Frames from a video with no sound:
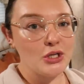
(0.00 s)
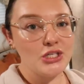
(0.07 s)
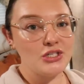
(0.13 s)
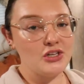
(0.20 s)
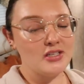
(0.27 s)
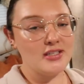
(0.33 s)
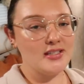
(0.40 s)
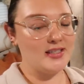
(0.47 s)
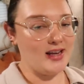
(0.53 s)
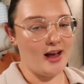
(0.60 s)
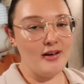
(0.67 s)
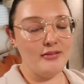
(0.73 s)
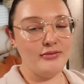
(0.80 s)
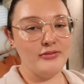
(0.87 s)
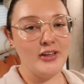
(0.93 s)
much
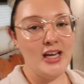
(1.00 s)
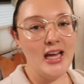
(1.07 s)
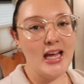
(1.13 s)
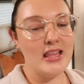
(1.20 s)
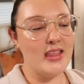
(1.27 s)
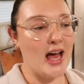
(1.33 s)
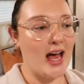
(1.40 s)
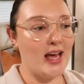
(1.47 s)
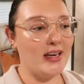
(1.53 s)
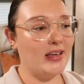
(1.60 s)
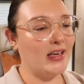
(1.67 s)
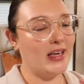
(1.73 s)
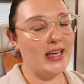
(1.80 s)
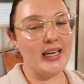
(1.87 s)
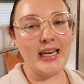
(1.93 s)
stuff that
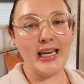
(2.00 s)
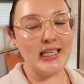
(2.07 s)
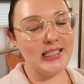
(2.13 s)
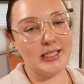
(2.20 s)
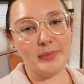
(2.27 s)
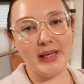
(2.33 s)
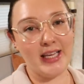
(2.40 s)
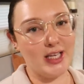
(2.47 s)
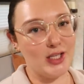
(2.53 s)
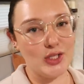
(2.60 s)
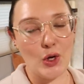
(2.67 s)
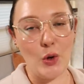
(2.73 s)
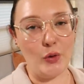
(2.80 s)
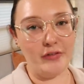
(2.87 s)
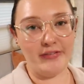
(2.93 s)
it needed to be in
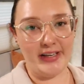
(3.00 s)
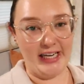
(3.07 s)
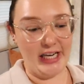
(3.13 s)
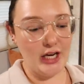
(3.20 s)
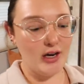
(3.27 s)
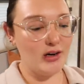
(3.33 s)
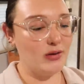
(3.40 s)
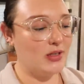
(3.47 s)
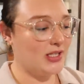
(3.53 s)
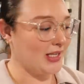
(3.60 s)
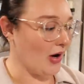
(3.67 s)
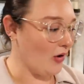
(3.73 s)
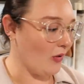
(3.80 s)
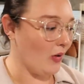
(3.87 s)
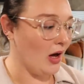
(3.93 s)
its own video.
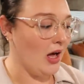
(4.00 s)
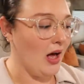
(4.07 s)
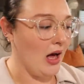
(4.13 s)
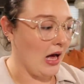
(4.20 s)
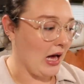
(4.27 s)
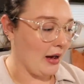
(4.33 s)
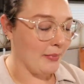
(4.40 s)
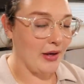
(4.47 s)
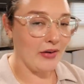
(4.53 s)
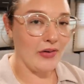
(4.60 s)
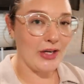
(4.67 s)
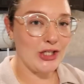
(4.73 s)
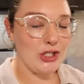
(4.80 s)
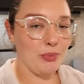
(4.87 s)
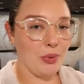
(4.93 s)
So I'm
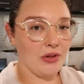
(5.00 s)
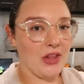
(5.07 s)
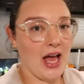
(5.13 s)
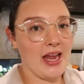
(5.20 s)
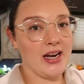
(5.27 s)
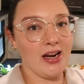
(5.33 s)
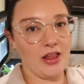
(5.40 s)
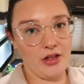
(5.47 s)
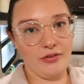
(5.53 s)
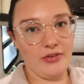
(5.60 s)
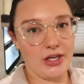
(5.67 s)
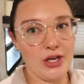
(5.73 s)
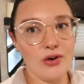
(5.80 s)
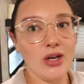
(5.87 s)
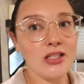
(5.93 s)
going to put that in another
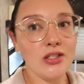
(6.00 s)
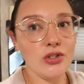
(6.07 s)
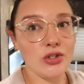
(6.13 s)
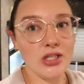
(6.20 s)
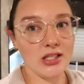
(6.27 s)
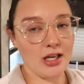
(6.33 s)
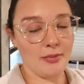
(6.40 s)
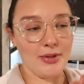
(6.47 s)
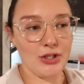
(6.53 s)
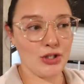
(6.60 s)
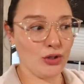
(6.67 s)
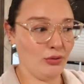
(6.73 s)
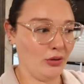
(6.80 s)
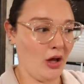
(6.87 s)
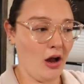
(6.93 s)
video because it's just going to be
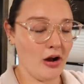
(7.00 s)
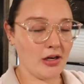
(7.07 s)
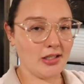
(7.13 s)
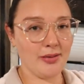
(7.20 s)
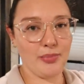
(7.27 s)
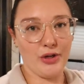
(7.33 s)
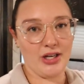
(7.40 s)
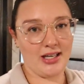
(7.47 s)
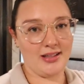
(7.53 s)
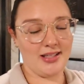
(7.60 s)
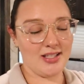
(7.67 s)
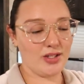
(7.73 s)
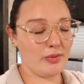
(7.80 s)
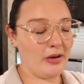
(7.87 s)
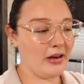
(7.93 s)
too long to put it in
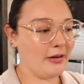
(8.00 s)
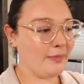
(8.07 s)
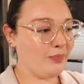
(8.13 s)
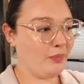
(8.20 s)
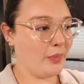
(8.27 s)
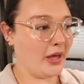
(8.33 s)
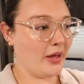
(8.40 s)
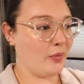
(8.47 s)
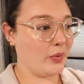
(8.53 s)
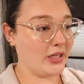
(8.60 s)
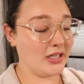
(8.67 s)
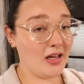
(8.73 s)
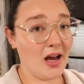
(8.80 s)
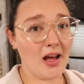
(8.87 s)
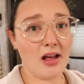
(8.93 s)
this one. But
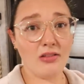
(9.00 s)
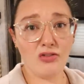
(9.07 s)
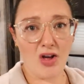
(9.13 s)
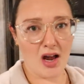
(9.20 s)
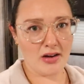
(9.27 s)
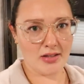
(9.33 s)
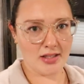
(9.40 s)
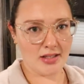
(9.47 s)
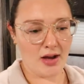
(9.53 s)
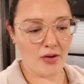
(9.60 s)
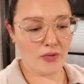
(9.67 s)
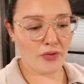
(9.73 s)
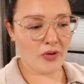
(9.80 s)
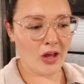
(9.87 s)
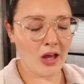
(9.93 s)
we got a lot of
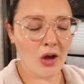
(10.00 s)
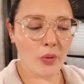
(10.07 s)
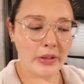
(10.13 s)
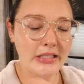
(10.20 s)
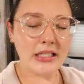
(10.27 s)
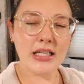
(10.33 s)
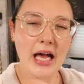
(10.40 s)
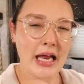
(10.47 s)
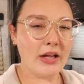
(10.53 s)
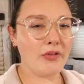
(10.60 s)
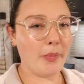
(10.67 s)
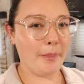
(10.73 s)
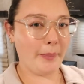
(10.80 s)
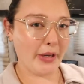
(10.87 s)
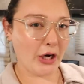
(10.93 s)
stuff. We did kind
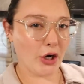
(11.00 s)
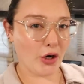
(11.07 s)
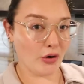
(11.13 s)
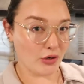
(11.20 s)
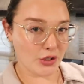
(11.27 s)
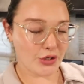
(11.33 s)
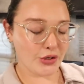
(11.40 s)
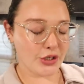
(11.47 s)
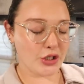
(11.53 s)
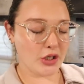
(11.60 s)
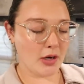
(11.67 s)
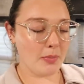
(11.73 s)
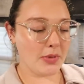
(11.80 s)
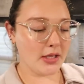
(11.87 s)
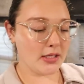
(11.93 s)
of a bigger grocery
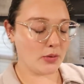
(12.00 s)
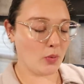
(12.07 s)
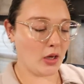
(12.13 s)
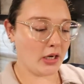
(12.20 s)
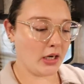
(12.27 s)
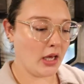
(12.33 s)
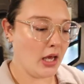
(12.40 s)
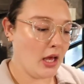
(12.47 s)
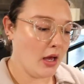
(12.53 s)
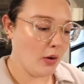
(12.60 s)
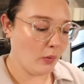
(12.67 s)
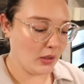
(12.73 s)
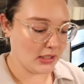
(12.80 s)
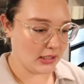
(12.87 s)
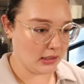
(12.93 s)
trip. This one
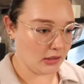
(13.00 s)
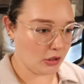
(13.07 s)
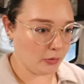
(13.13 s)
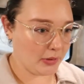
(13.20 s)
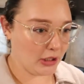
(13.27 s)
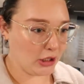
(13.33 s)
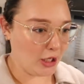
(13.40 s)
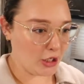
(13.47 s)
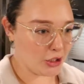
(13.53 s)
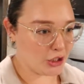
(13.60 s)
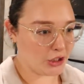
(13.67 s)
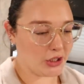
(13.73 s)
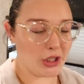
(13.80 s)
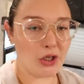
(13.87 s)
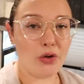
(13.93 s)
was a little bit
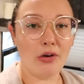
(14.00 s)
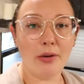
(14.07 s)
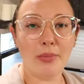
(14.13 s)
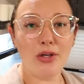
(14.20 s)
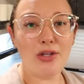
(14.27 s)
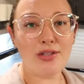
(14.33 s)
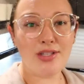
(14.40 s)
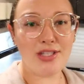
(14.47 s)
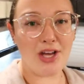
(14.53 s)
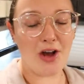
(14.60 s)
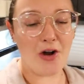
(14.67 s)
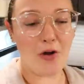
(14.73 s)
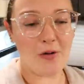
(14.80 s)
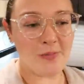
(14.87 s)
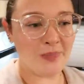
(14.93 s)
larger than normal.
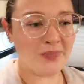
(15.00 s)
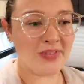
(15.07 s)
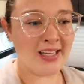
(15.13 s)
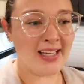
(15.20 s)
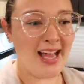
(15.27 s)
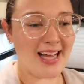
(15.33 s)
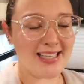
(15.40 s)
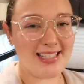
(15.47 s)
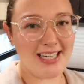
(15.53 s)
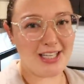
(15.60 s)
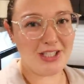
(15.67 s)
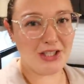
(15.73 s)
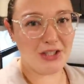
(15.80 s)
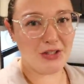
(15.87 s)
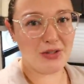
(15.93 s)
So yeah,
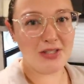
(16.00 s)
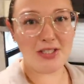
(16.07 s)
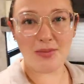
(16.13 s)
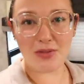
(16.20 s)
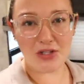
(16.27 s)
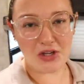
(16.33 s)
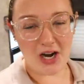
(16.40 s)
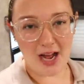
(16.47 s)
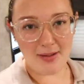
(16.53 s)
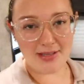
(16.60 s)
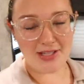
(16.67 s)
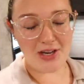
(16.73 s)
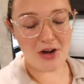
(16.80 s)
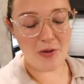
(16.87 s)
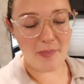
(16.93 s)
stay tuned, subscribe
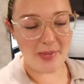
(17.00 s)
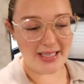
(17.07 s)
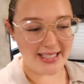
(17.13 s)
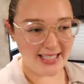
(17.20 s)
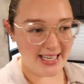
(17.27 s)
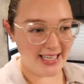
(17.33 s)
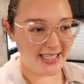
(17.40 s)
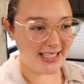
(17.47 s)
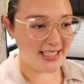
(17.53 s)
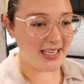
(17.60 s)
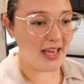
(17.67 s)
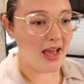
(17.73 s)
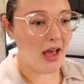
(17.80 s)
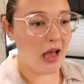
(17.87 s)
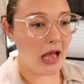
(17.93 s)
so you don't miss it.
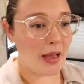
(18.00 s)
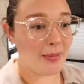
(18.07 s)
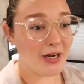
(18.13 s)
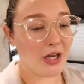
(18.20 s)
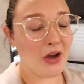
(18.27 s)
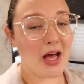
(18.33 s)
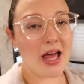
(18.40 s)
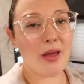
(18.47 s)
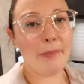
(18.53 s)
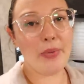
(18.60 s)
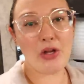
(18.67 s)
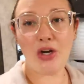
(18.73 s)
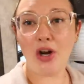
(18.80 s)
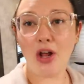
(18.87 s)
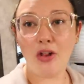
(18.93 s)
I'm going to go ahead and
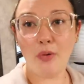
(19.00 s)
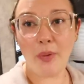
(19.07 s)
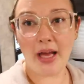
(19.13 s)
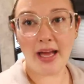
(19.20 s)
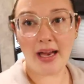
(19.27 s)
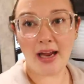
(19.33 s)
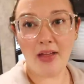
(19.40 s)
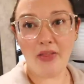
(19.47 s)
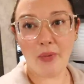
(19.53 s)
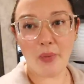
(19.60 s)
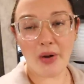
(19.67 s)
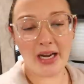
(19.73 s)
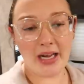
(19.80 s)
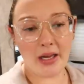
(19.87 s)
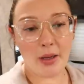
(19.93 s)
put it all away and
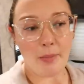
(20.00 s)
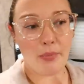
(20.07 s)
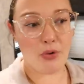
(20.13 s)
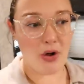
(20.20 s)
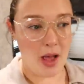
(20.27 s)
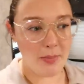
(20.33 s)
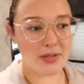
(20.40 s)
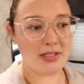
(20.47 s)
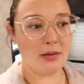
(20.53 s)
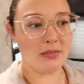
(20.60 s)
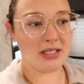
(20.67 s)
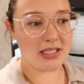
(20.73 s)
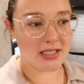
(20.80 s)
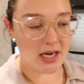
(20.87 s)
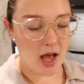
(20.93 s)
going to prep
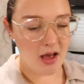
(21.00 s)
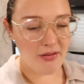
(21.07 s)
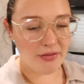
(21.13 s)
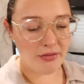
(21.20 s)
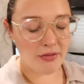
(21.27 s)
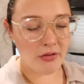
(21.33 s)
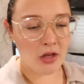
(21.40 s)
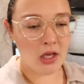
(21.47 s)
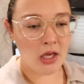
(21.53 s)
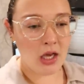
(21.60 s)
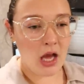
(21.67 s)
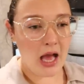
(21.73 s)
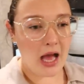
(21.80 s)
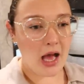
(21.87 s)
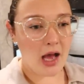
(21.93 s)
some stuff.
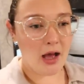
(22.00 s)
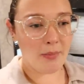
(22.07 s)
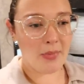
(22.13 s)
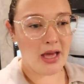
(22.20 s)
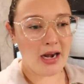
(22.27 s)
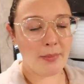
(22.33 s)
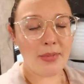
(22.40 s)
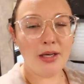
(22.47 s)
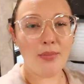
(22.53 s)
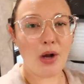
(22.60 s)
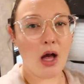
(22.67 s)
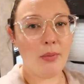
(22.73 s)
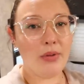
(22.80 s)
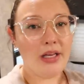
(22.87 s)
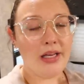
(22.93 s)
Um, and I'm going to
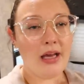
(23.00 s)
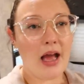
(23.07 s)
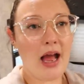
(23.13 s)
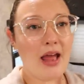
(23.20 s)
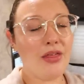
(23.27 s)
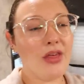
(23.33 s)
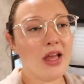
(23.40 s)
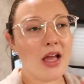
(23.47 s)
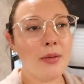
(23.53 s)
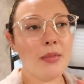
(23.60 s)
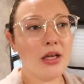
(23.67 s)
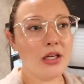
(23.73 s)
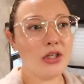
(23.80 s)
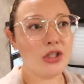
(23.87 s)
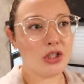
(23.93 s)
probably, I think I'm
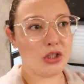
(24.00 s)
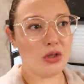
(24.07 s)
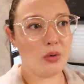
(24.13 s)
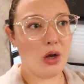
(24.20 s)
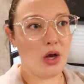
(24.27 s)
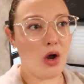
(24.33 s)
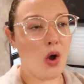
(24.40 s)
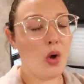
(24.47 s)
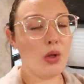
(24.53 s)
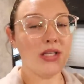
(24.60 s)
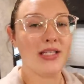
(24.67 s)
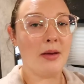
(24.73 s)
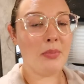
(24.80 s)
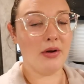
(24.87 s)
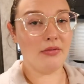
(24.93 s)
going to do a whole
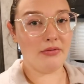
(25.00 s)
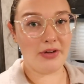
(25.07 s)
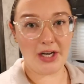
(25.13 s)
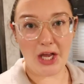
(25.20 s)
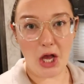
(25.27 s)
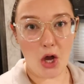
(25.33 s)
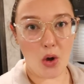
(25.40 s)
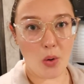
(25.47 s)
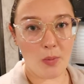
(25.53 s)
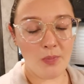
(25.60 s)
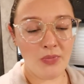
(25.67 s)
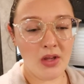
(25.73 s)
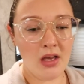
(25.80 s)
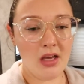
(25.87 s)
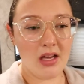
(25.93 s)
separate video
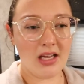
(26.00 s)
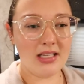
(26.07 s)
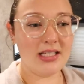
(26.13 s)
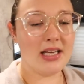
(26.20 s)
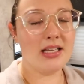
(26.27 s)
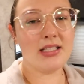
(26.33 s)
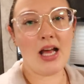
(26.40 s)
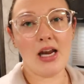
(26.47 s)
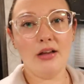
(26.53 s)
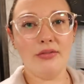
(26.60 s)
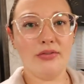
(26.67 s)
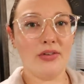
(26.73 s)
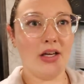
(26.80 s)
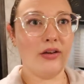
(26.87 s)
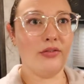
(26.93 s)
because it gets kind
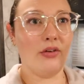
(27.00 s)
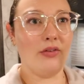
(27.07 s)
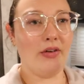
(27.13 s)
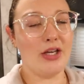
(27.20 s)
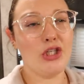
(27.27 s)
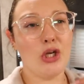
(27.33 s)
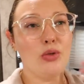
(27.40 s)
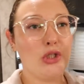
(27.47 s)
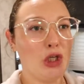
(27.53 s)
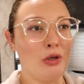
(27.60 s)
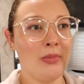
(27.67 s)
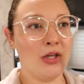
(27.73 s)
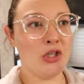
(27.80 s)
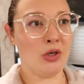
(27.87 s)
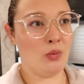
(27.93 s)
of, if, if I show too
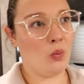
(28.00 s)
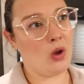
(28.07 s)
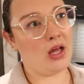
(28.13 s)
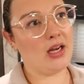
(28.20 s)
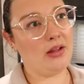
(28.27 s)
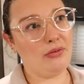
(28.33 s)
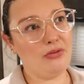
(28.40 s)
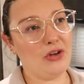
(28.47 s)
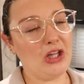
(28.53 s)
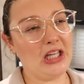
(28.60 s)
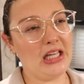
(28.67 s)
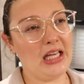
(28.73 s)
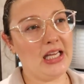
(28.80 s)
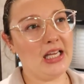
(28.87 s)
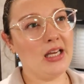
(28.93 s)
much in one, I
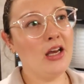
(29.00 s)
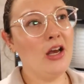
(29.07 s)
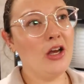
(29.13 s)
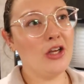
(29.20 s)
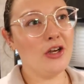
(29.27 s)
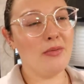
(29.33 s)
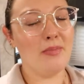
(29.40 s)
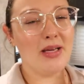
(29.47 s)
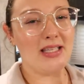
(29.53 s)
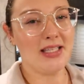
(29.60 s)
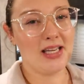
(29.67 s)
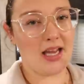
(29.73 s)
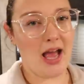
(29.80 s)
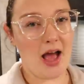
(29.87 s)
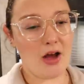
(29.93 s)
feel like you're
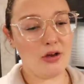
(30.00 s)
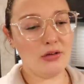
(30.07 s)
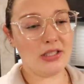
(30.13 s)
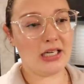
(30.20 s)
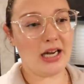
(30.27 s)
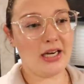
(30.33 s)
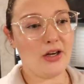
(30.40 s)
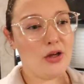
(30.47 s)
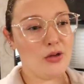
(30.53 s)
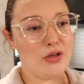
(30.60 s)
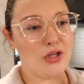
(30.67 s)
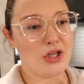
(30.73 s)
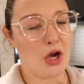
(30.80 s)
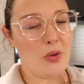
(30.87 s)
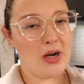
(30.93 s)
missing out and I don't
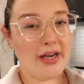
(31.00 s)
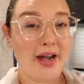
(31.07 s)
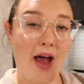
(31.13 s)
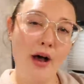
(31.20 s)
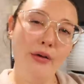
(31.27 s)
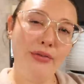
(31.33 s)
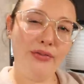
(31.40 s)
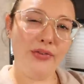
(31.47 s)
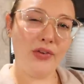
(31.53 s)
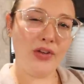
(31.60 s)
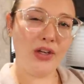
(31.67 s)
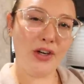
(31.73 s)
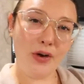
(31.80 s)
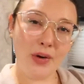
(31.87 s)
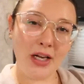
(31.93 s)
show enough,
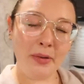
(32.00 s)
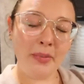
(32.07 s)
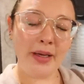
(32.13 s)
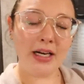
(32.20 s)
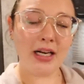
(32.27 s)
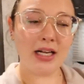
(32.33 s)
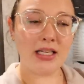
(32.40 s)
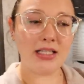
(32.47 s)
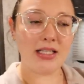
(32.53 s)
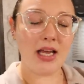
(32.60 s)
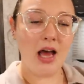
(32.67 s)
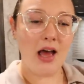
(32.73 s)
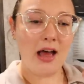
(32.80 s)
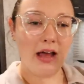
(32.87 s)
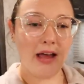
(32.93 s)
you know what I mean? Because
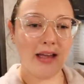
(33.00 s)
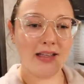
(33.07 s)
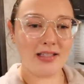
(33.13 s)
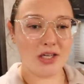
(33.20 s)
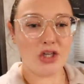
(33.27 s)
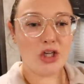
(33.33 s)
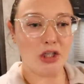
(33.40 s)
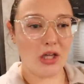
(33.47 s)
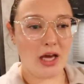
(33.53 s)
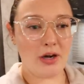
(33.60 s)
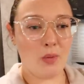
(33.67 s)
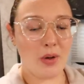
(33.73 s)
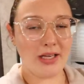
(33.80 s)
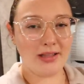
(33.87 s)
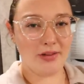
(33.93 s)
it's such a, I
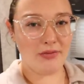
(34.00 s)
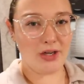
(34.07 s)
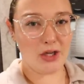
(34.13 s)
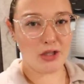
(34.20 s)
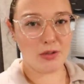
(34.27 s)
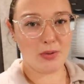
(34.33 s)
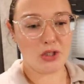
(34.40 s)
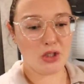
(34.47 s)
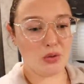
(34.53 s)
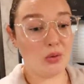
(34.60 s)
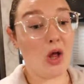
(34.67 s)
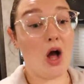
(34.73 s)
don't want the video to be too